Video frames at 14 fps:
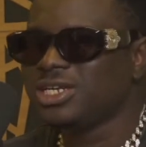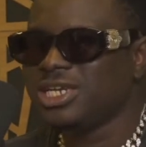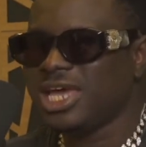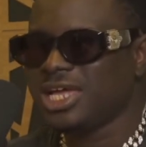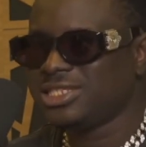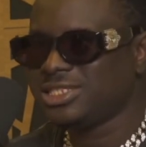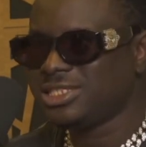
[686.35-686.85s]

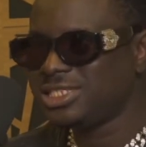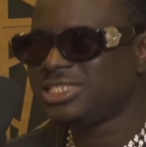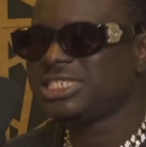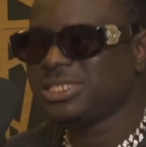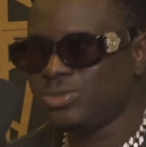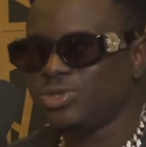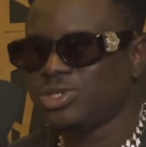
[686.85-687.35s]
that this
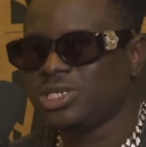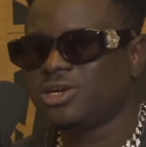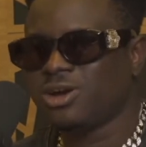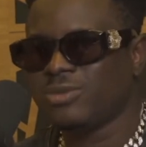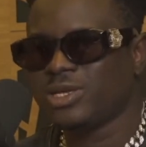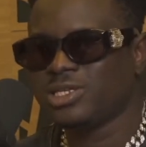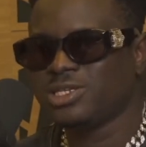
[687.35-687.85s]
is music
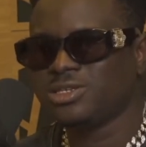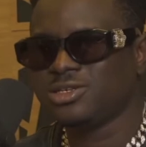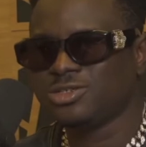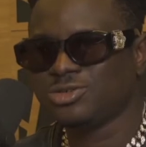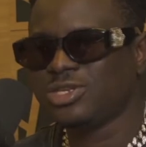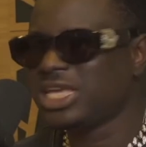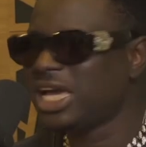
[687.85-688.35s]
comedy.
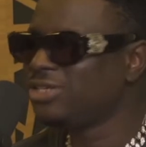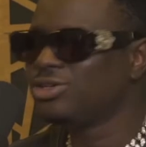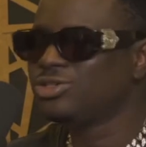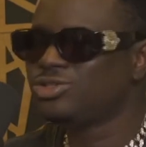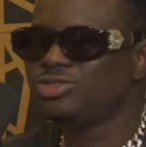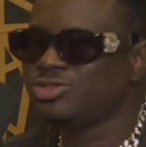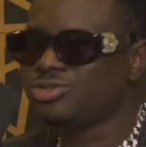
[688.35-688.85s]
So they are
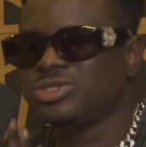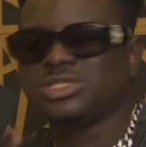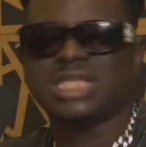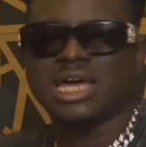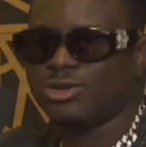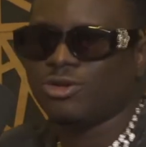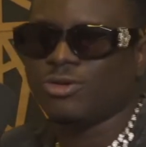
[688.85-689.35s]
just used to
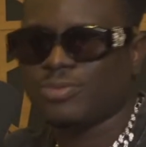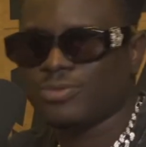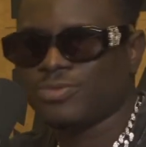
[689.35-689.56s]
stand up.